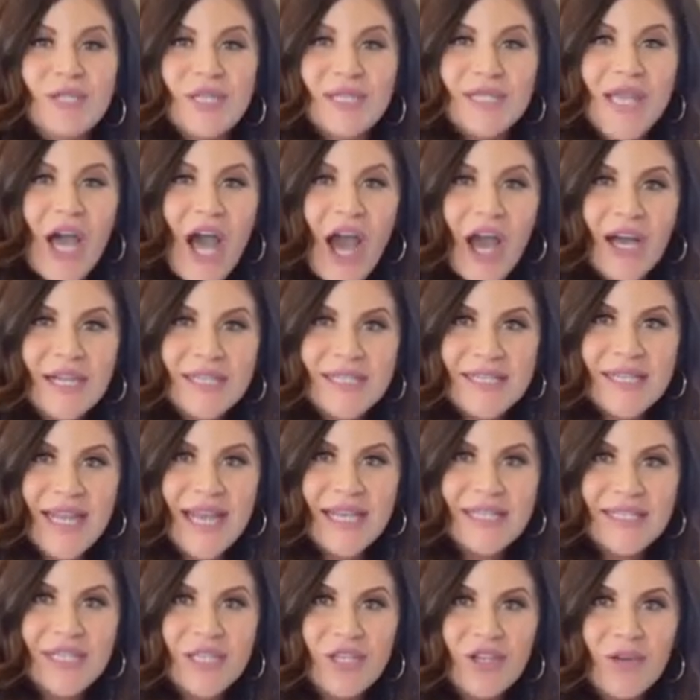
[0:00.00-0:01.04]
which is
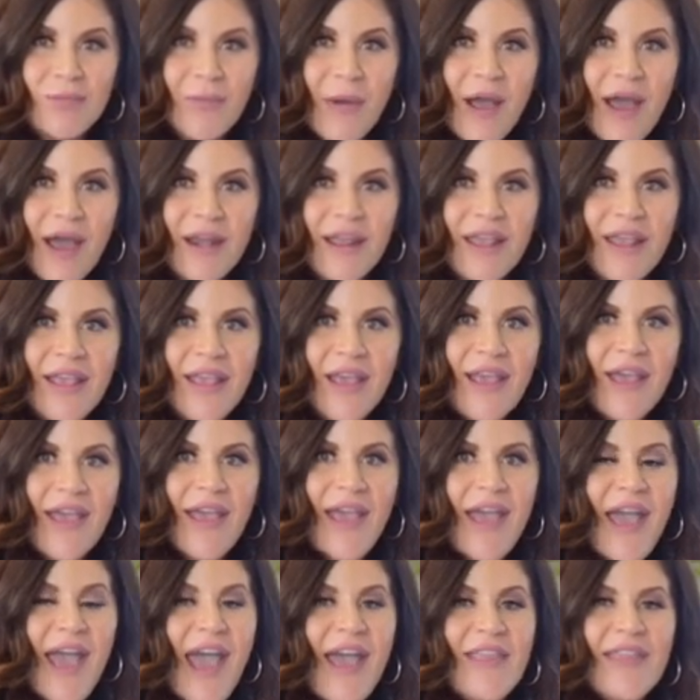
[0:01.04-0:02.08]
oxidizing your body.
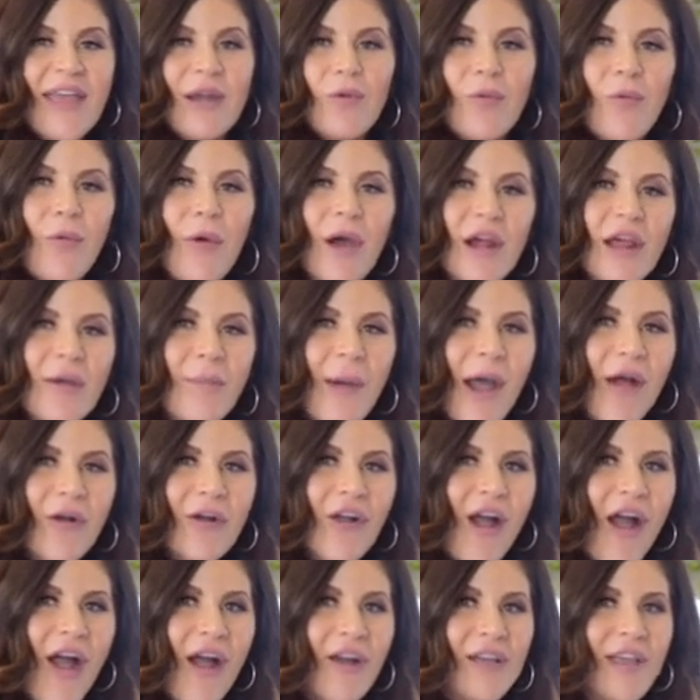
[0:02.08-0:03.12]
And then what about
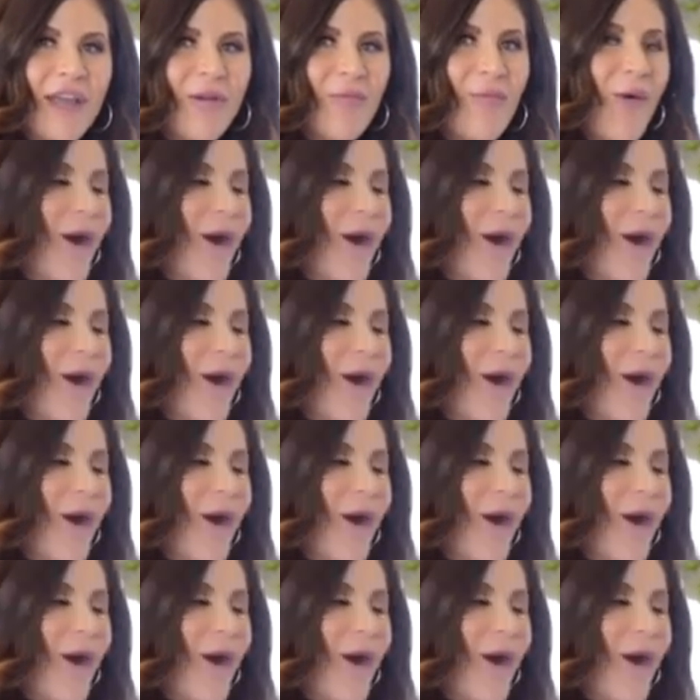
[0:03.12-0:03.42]
Kangen